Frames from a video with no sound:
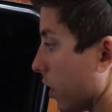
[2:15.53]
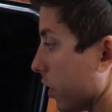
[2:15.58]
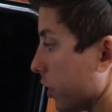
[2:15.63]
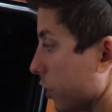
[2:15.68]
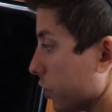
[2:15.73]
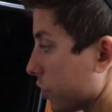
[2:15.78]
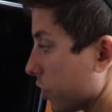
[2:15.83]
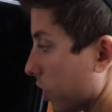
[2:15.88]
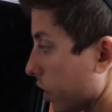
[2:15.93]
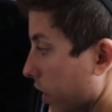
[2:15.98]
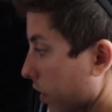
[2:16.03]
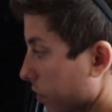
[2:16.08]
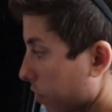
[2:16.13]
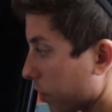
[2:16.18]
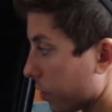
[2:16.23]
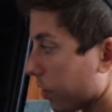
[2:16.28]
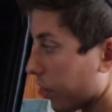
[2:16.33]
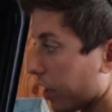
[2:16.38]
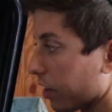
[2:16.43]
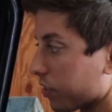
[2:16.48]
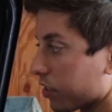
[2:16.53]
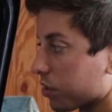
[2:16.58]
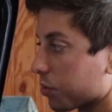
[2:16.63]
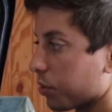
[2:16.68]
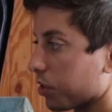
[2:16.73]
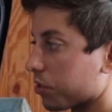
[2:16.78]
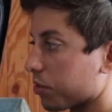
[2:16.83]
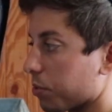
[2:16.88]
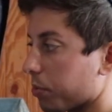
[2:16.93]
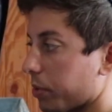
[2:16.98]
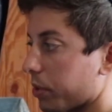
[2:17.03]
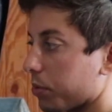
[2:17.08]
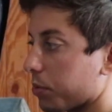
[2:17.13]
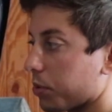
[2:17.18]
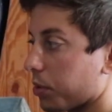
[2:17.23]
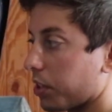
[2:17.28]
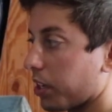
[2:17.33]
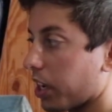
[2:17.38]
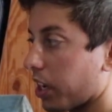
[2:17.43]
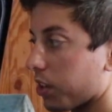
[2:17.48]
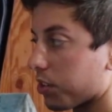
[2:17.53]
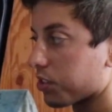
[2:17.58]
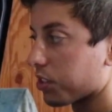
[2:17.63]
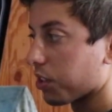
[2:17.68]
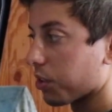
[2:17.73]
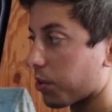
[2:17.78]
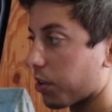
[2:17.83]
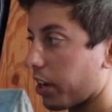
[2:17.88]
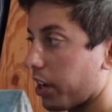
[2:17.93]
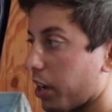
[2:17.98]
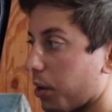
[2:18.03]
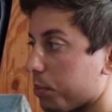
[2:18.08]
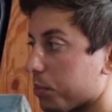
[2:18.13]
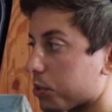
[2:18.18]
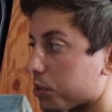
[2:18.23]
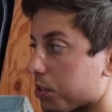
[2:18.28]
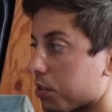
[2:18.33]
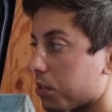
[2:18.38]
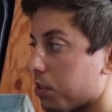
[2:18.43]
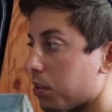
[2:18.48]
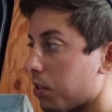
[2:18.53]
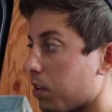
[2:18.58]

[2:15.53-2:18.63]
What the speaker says: You should never really have to switch between ounce and grams.